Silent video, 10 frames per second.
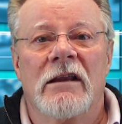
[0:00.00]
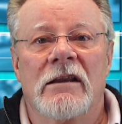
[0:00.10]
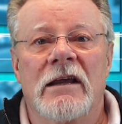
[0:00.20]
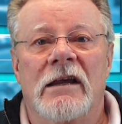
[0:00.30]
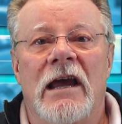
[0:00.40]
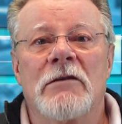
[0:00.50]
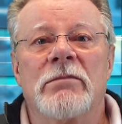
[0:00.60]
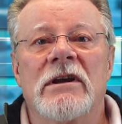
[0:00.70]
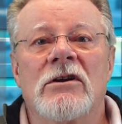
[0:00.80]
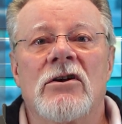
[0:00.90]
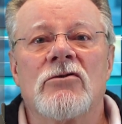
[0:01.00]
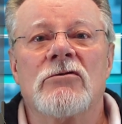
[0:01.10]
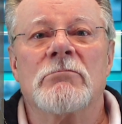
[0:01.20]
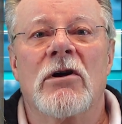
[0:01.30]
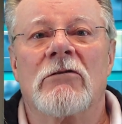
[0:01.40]
There can be
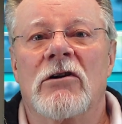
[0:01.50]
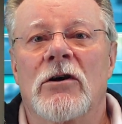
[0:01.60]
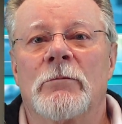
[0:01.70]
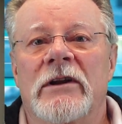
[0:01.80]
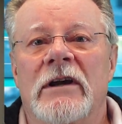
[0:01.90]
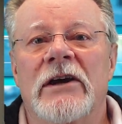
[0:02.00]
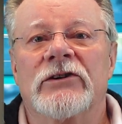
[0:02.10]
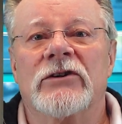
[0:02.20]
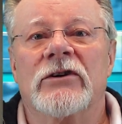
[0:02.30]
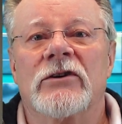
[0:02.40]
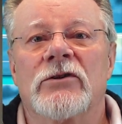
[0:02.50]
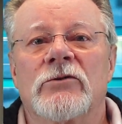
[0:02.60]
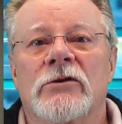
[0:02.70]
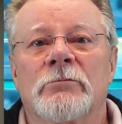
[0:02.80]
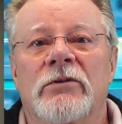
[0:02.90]
no moral obligation
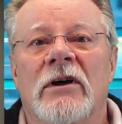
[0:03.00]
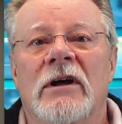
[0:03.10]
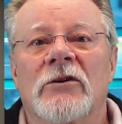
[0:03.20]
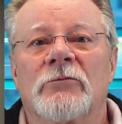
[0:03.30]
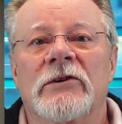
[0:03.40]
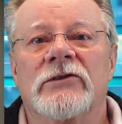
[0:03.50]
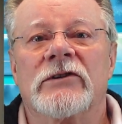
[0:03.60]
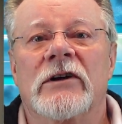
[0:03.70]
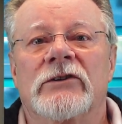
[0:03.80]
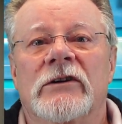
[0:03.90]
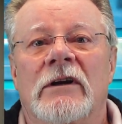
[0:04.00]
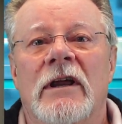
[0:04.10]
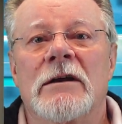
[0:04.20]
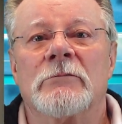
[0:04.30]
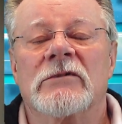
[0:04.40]
to comply with such
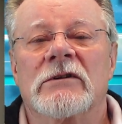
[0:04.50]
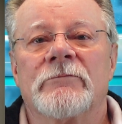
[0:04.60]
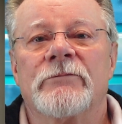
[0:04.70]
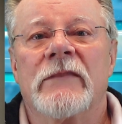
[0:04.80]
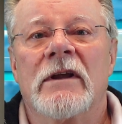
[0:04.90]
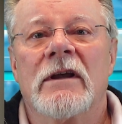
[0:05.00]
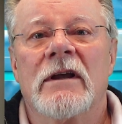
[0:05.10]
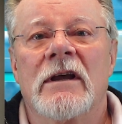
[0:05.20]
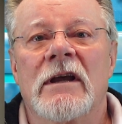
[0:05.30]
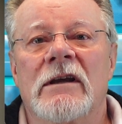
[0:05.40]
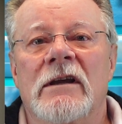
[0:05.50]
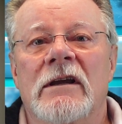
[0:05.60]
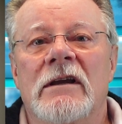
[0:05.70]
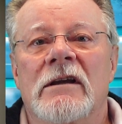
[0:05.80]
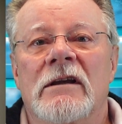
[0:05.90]
claims.
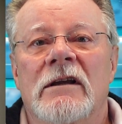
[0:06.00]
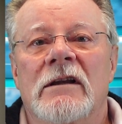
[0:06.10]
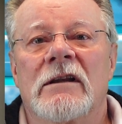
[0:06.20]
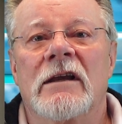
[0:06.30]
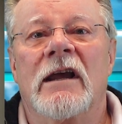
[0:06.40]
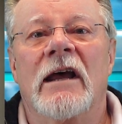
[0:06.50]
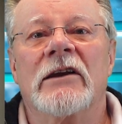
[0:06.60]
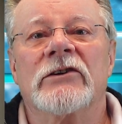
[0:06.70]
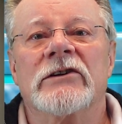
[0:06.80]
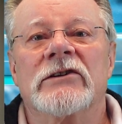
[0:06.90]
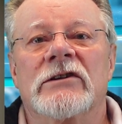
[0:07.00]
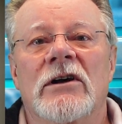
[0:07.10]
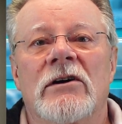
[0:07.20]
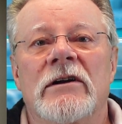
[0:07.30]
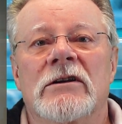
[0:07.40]
Indeed, there can exist
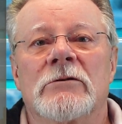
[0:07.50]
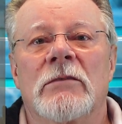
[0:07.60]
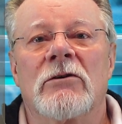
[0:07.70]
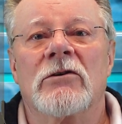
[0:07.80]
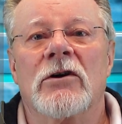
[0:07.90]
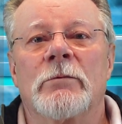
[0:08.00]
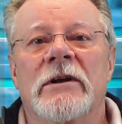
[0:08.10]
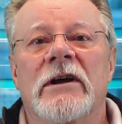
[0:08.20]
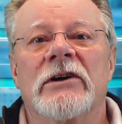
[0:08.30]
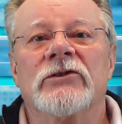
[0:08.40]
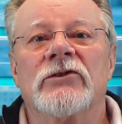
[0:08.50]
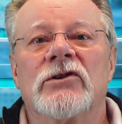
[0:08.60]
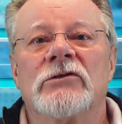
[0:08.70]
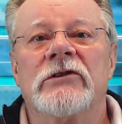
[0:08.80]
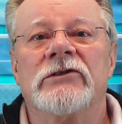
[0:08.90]
only the moral obligation
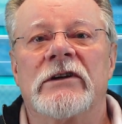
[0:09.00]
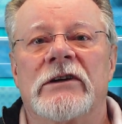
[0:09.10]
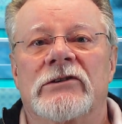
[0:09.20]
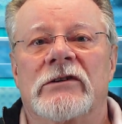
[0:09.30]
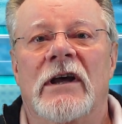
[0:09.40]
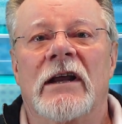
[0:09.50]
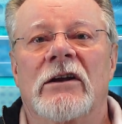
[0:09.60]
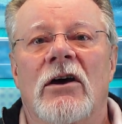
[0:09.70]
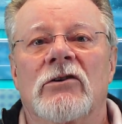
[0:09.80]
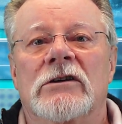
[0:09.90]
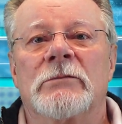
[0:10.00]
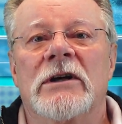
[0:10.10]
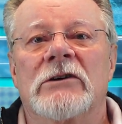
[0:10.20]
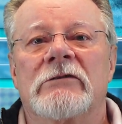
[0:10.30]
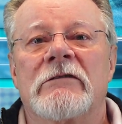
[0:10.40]
to resist and
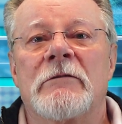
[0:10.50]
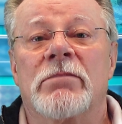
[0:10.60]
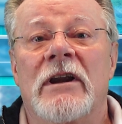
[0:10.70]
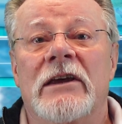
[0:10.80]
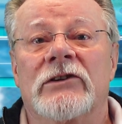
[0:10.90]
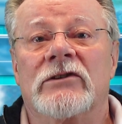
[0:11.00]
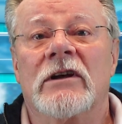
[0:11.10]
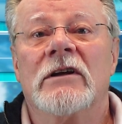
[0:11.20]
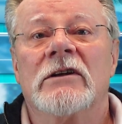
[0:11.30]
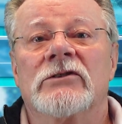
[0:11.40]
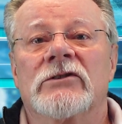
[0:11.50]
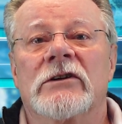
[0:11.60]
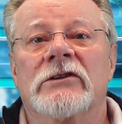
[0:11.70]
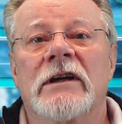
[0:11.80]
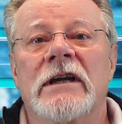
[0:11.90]
ultimately replace
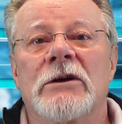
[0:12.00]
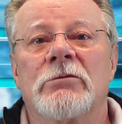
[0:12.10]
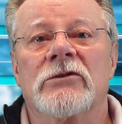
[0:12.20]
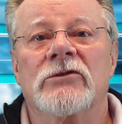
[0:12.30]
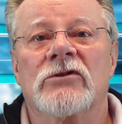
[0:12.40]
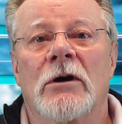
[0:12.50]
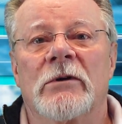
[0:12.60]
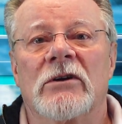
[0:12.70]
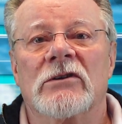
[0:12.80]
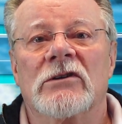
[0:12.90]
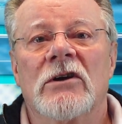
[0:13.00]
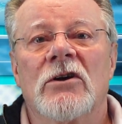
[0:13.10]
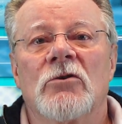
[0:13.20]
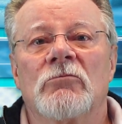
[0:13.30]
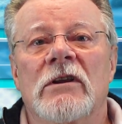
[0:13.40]
such iniquitous dominance
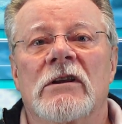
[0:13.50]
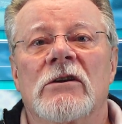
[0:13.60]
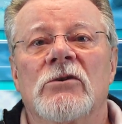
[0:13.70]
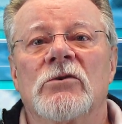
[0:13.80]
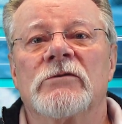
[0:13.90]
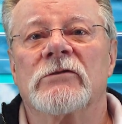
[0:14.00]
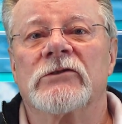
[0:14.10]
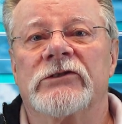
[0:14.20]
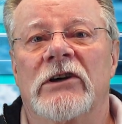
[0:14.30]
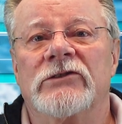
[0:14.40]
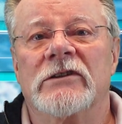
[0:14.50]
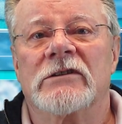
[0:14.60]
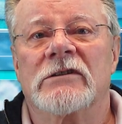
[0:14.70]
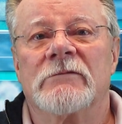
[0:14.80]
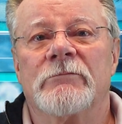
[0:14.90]
with lawful
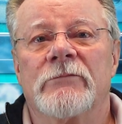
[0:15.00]
justice.